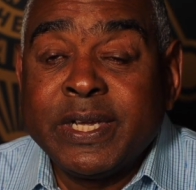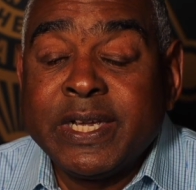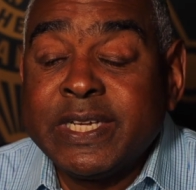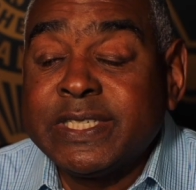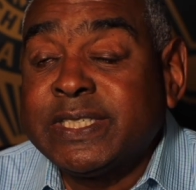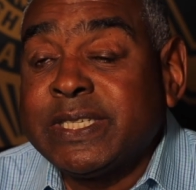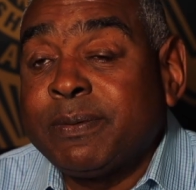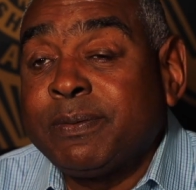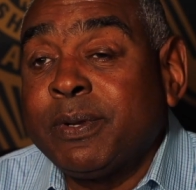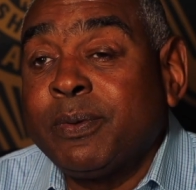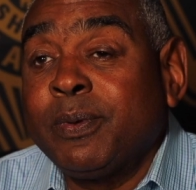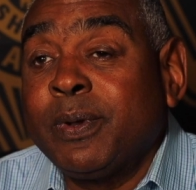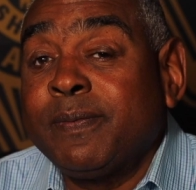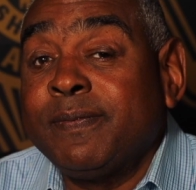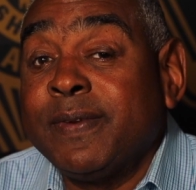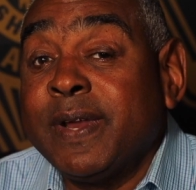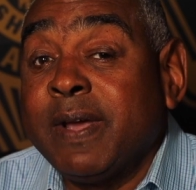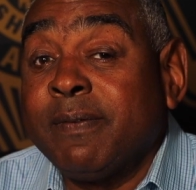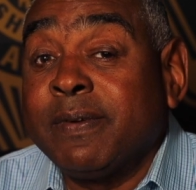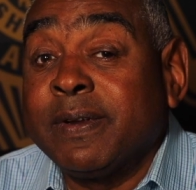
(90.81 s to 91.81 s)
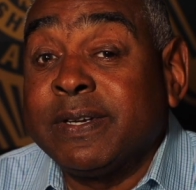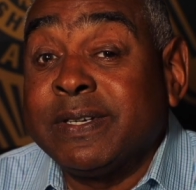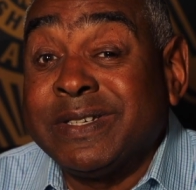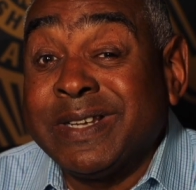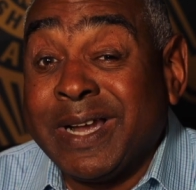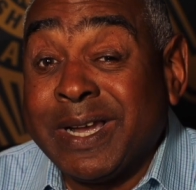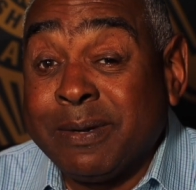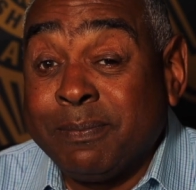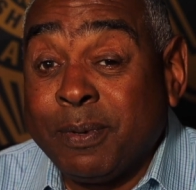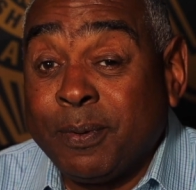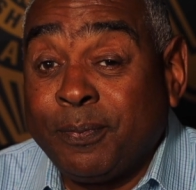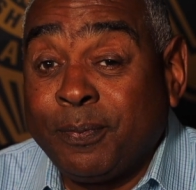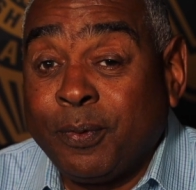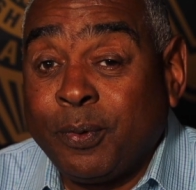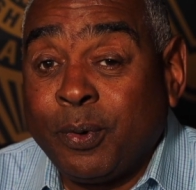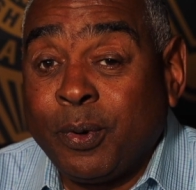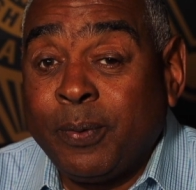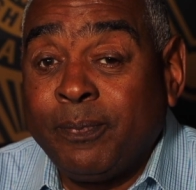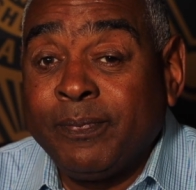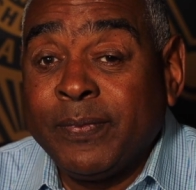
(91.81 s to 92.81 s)
It's something we've never done
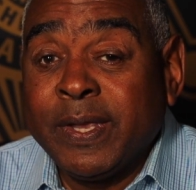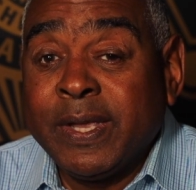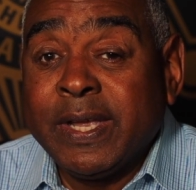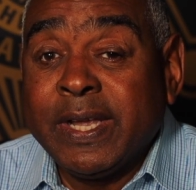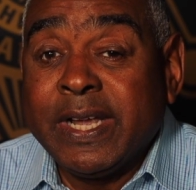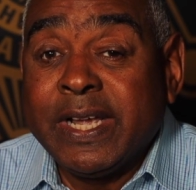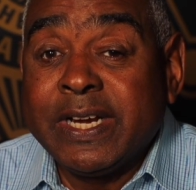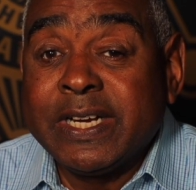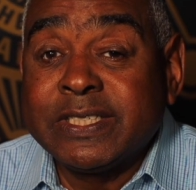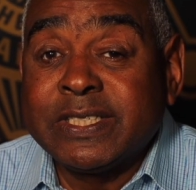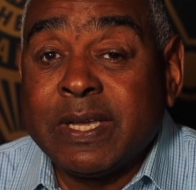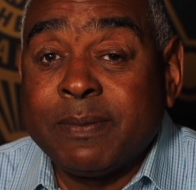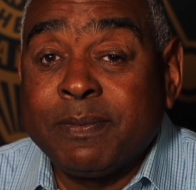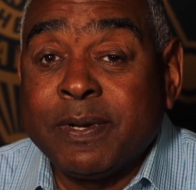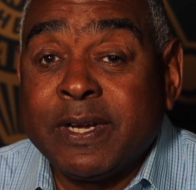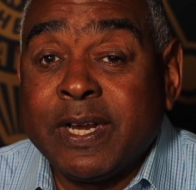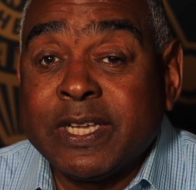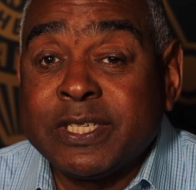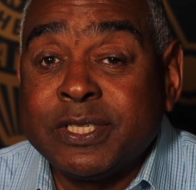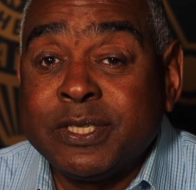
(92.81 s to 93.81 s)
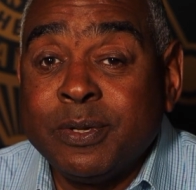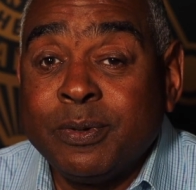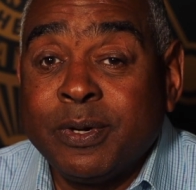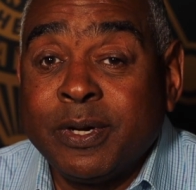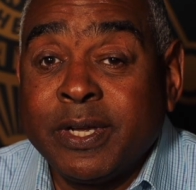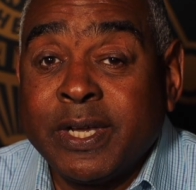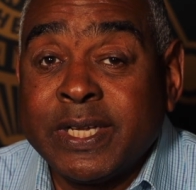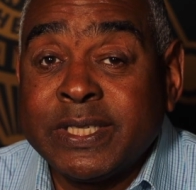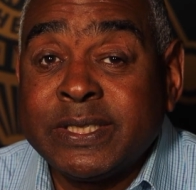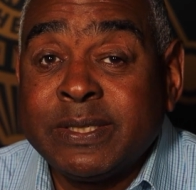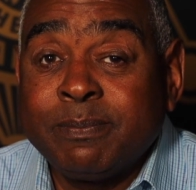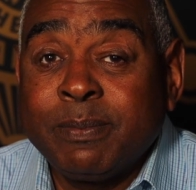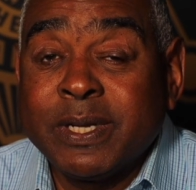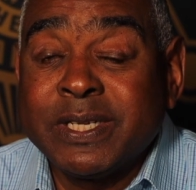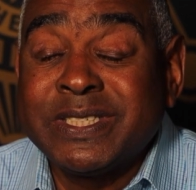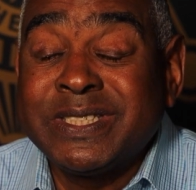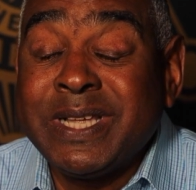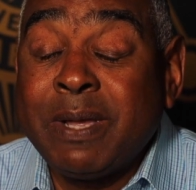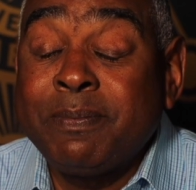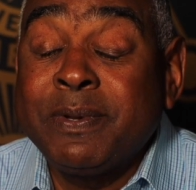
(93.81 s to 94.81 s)
before, and it's something that's new to us, but
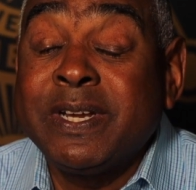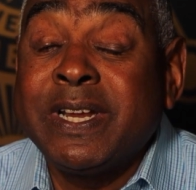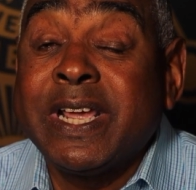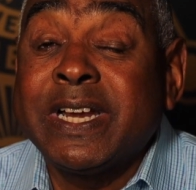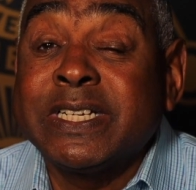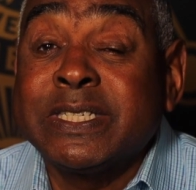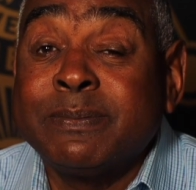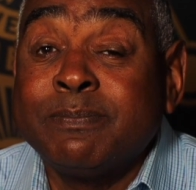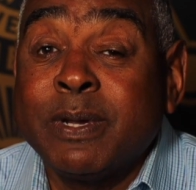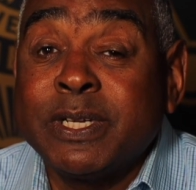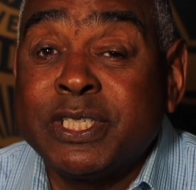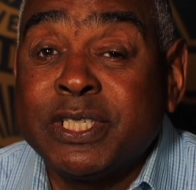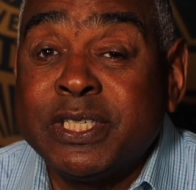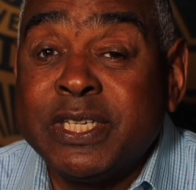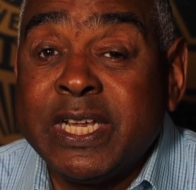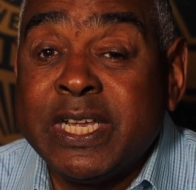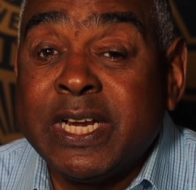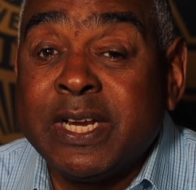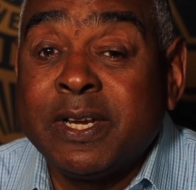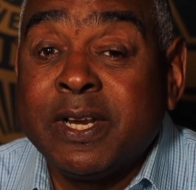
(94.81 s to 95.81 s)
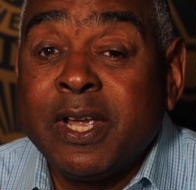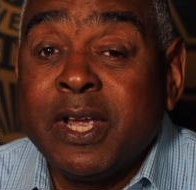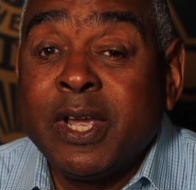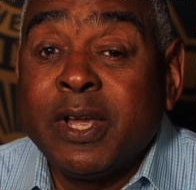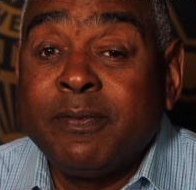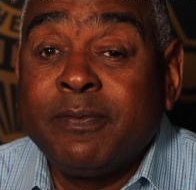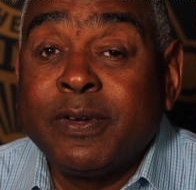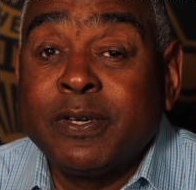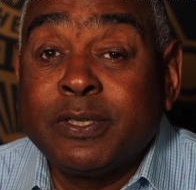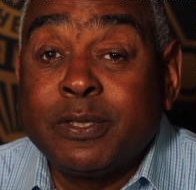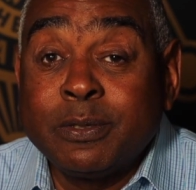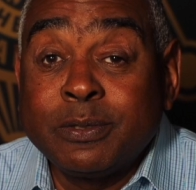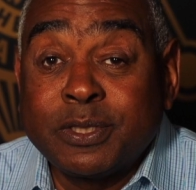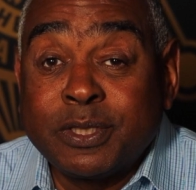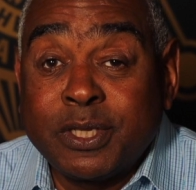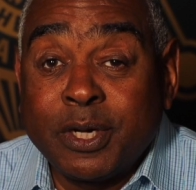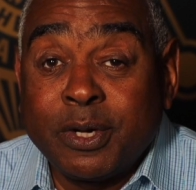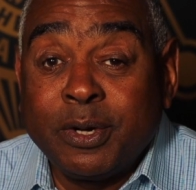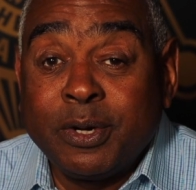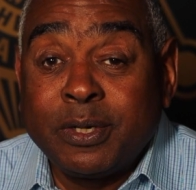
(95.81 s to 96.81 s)
it's something that is much needed to
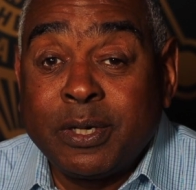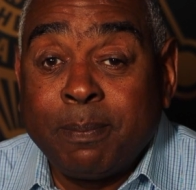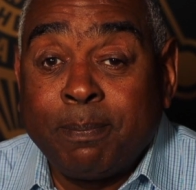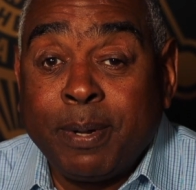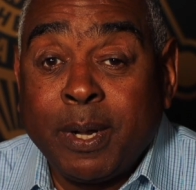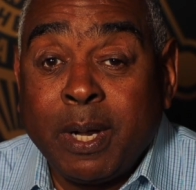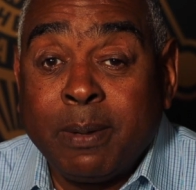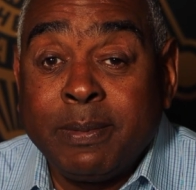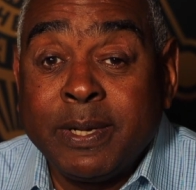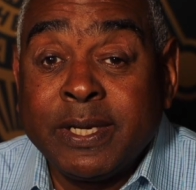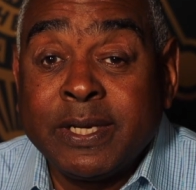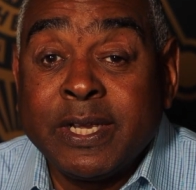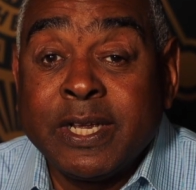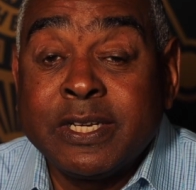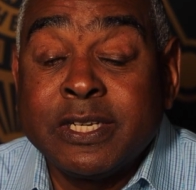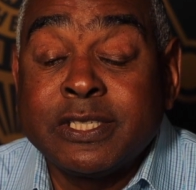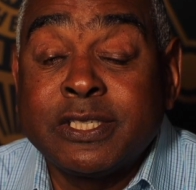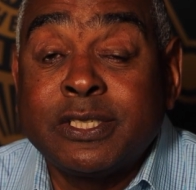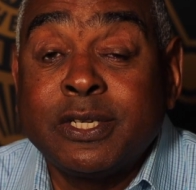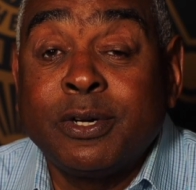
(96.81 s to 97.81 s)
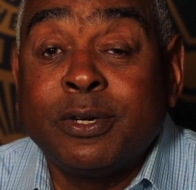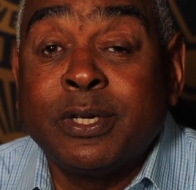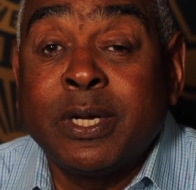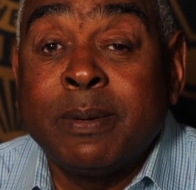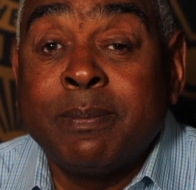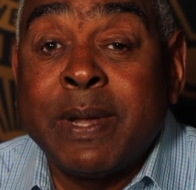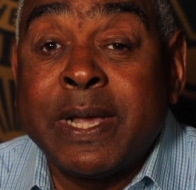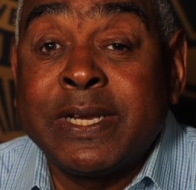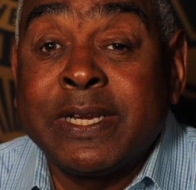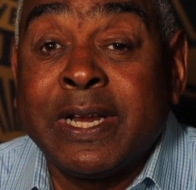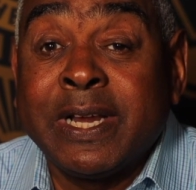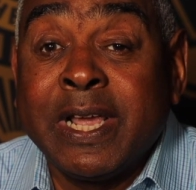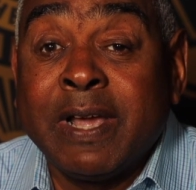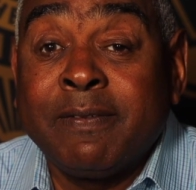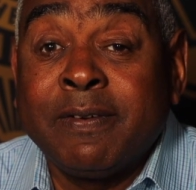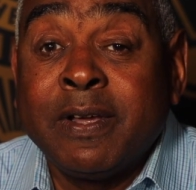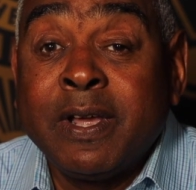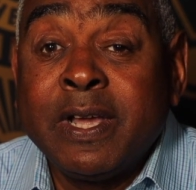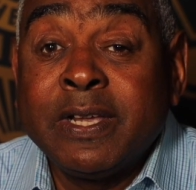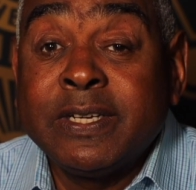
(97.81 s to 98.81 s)
serve the public and to serve them at the
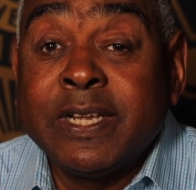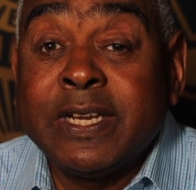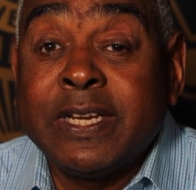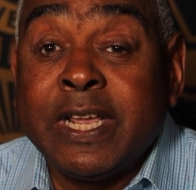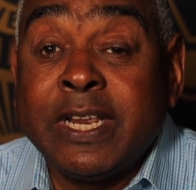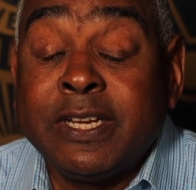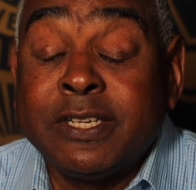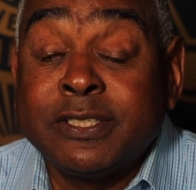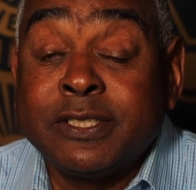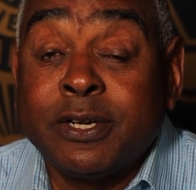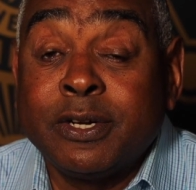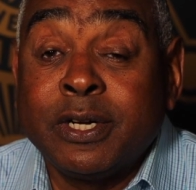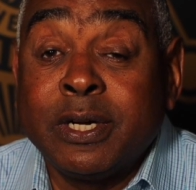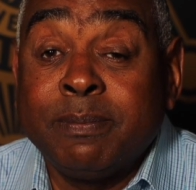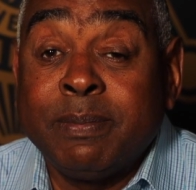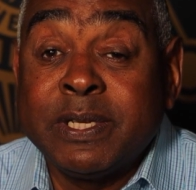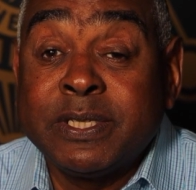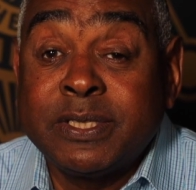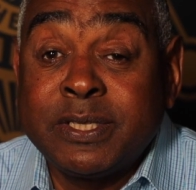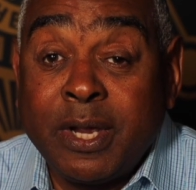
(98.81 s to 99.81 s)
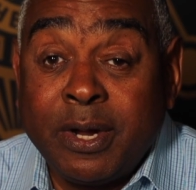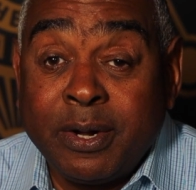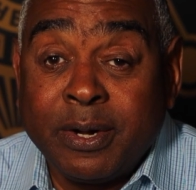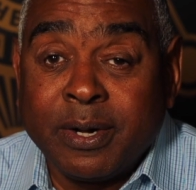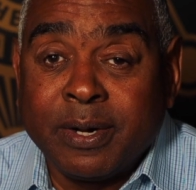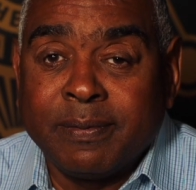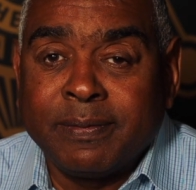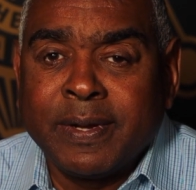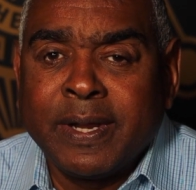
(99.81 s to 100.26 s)
level that they deserve to be served.